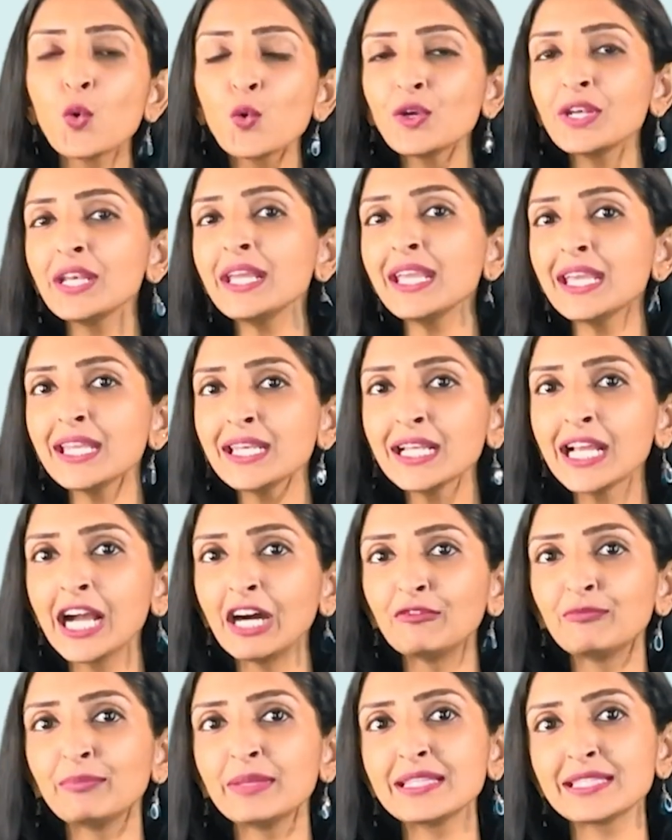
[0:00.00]
only in
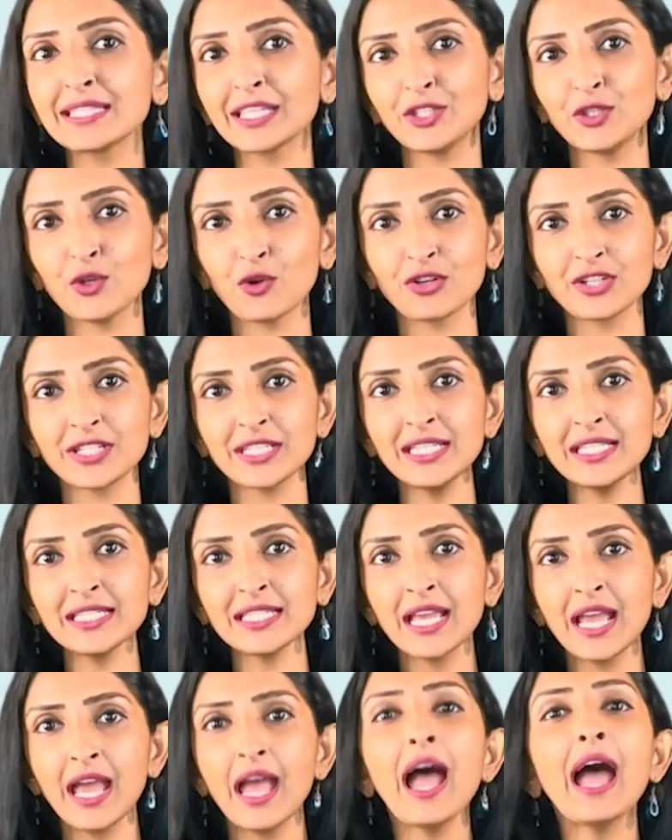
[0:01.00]
government
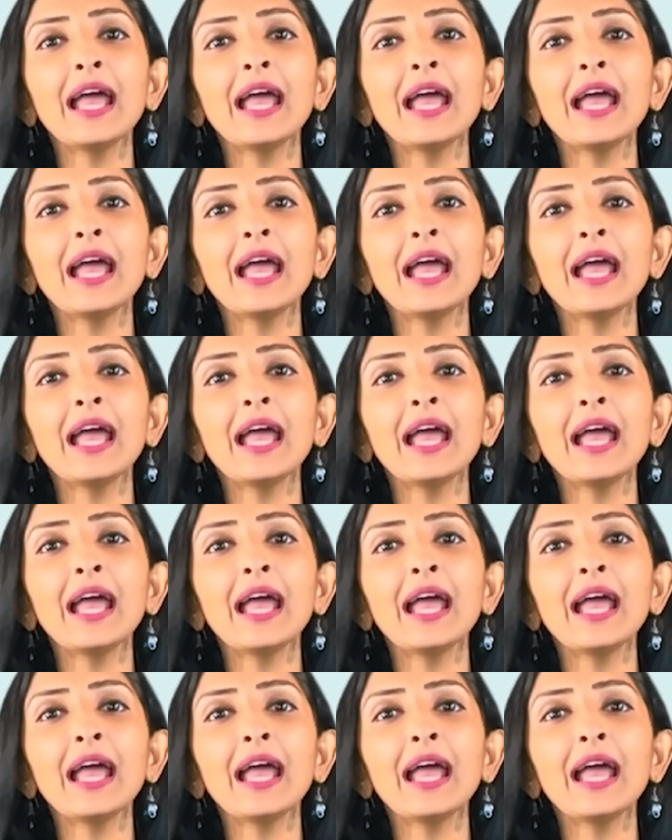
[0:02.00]
securities